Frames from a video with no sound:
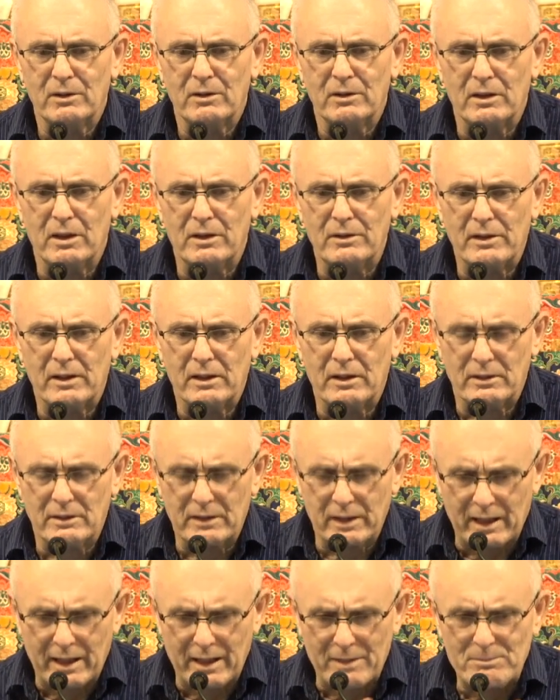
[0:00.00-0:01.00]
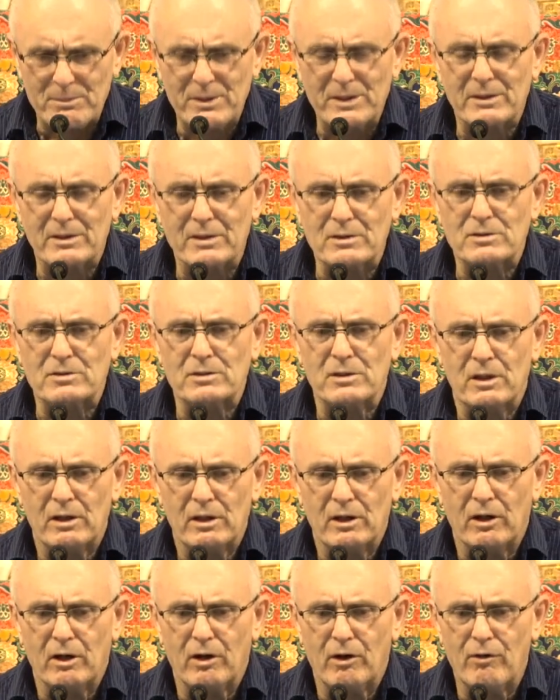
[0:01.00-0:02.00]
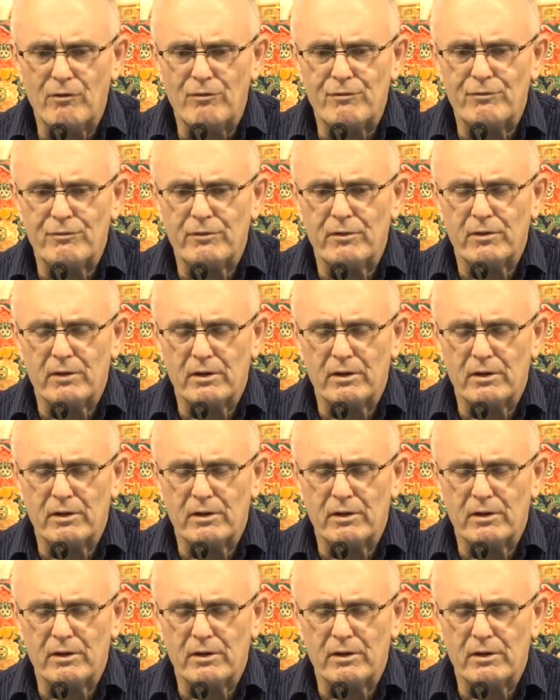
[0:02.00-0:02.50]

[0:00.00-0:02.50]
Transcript: and the happiness of